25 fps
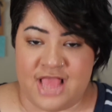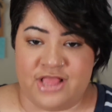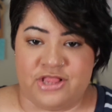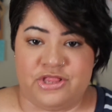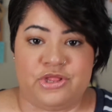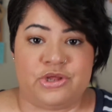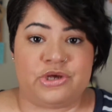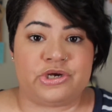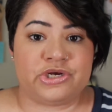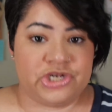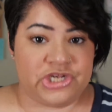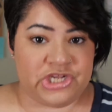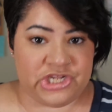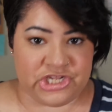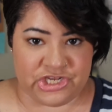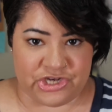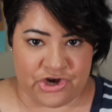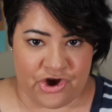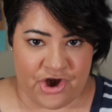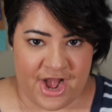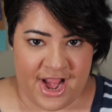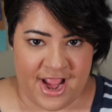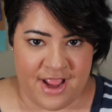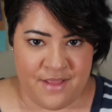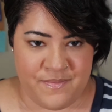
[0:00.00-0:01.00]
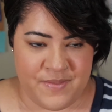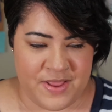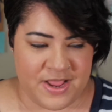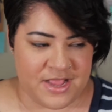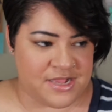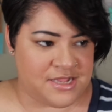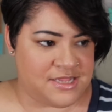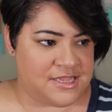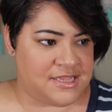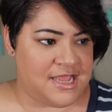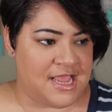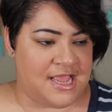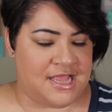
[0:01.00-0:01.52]
and you're just starting
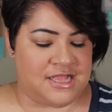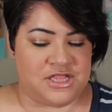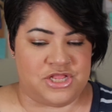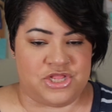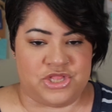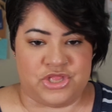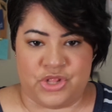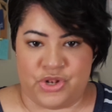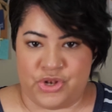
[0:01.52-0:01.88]
because it's